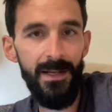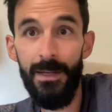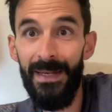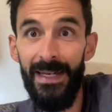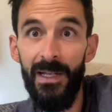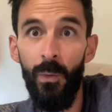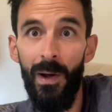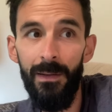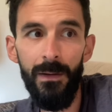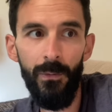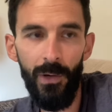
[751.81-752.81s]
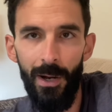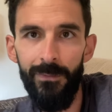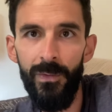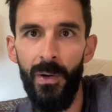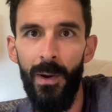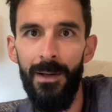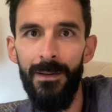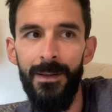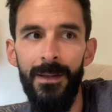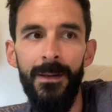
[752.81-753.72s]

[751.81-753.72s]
because I'm eating well, recovering well,